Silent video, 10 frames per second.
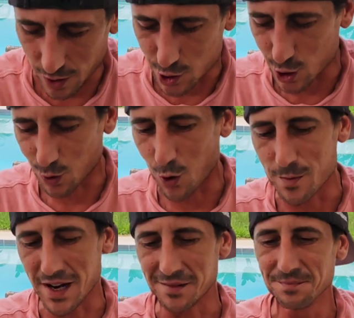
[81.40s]
I just scored,
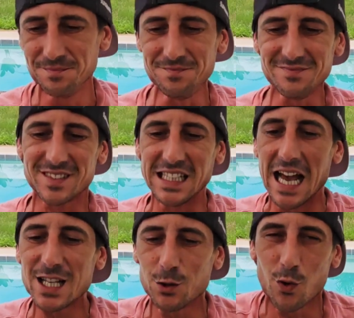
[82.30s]
man?
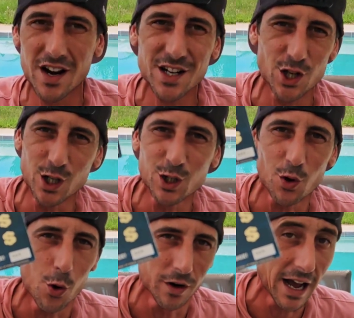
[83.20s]
Guess what I just
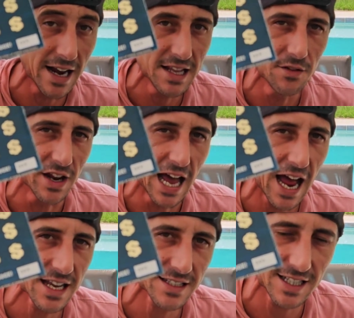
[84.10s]
scored? I didn't even
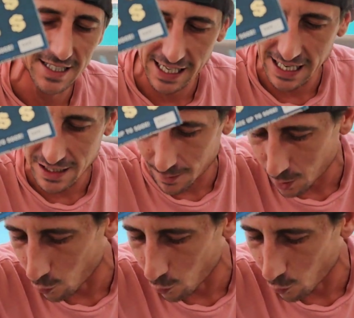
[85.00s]
ask the ticket number